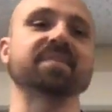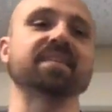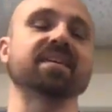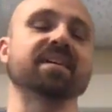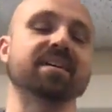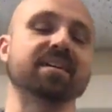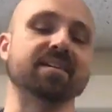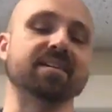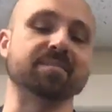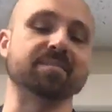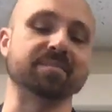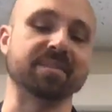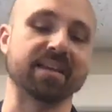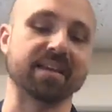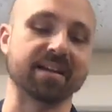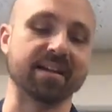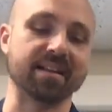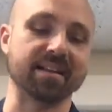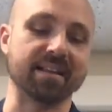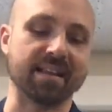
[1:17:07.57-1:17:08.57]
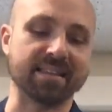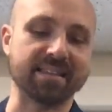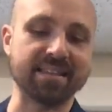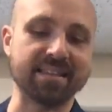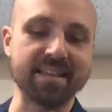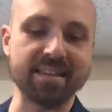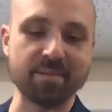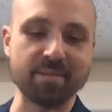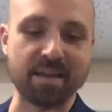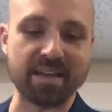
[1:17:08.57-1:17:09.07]
And I
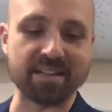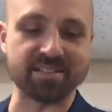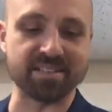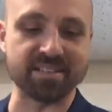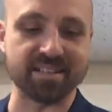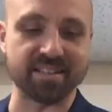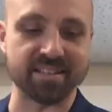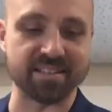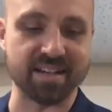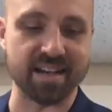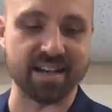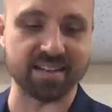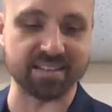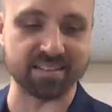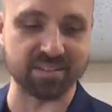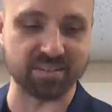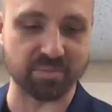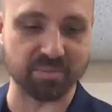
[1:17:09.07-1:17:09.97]
think I'm actually going to talk a little